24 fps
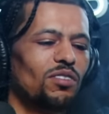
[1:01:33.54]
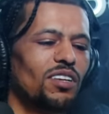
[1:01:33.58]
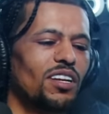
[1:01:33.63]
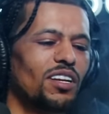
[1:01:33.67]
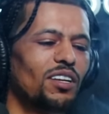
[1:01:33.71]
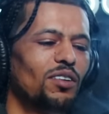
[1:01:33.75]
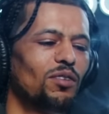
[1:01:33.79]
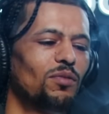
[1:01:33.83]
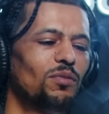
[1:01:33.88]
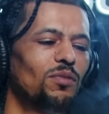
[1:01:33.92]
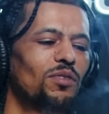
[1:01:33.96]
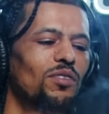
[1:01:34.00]
do
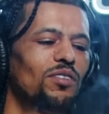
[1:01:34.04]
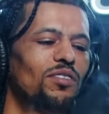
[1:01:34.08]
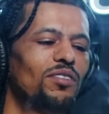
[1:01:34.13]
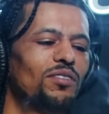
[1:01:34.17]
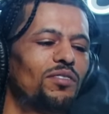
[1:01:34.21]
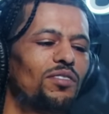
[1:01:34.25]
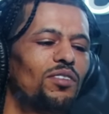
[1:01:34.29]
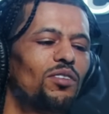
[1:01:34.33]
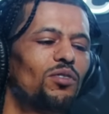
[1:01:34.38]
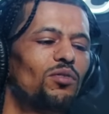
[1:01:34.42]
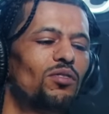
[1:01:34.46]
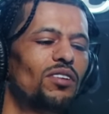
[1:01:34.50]
that no more.
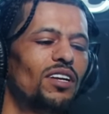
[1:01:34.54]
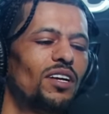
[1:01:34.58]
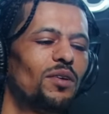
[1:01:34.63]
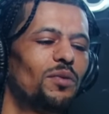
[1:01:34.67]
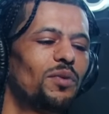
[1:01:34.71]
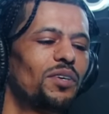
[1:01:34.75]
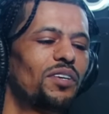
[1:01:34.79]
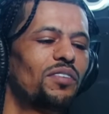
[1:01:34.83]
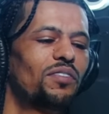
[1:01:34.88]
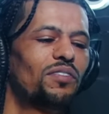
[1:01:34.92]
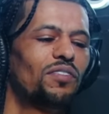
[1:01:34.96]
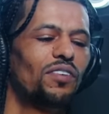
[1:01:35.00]
He do that
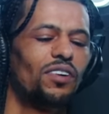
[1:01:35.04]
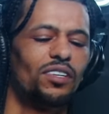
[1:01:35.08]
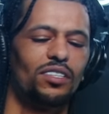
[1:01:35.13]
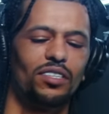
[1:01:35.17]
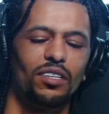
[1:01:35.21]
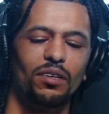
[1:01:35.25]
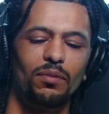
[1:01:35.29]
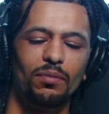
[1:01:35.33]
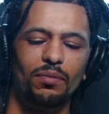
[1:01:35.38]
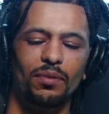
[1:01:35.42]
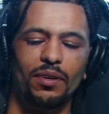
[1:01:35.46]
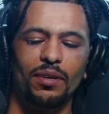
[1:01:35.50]
when he
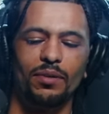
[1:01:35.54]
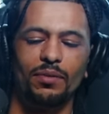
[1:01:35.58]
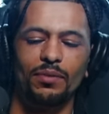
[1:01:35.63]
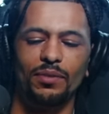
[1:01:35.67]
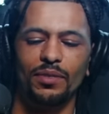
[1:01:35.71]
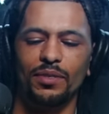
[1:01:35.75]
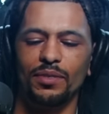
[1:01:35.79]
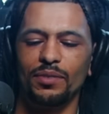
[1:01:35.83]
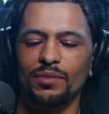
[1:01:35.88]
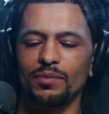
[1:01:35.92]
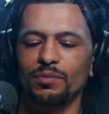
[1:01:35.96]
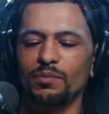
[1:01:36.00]
fucked up,
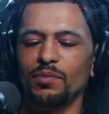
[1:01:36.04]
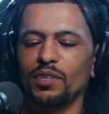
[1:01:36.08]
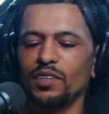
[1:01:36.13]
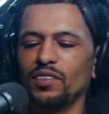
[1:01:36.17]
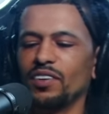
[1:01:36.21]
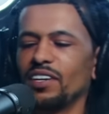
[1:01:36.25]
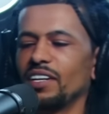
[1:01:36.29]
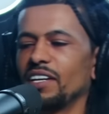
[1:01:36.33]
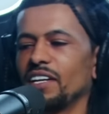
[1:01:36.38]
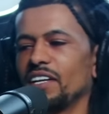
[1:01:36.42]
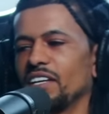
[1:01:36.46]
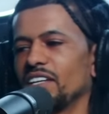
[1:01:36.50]
probably. But
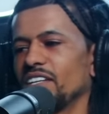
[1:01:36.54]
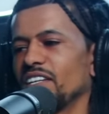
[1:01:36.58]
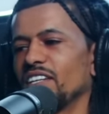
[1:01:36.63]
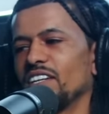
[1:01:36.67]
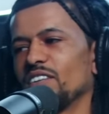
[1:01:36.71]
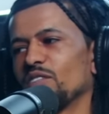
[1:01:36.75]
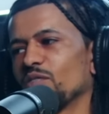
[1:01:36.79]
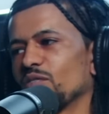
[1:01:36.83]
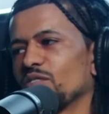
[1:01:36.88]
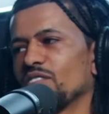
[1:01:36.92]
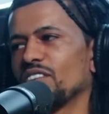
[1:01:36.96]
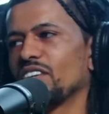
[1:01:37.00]
right now, he
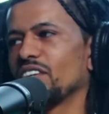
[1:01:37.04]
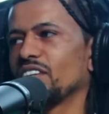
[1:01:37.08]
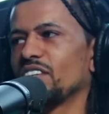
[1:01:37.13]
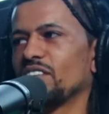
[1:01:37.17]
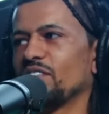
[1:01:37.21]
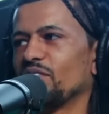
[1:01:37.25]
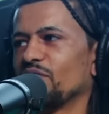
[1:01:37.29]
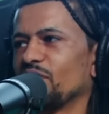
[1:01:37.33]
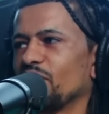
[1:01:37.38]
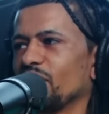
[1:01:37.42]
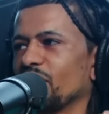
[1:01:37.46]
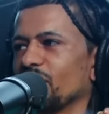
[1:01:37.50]
don't think
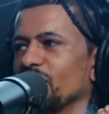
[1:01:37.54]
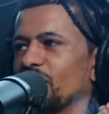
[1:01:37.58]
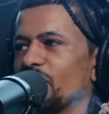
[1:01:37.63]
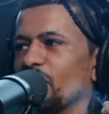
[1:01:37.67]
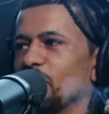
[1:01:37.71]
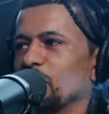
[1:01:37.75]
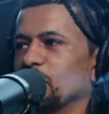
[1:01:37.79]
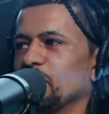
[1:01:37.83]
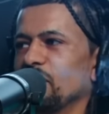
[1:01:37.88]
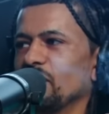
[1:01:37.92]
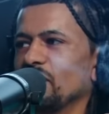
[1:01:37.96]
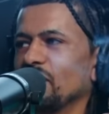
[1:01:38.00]
he fucked
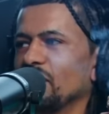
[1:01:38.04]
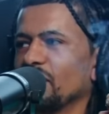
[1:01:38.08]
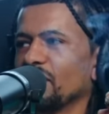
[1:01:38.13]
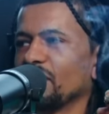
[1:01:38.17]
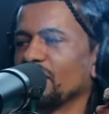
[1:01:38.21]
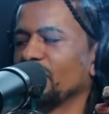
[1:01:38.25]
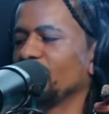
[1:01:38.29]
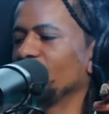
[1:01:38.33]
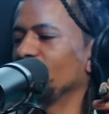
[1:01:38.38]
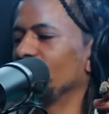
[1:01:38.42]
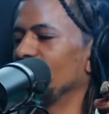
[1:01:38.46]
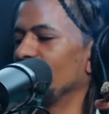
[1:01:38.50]
up. He think he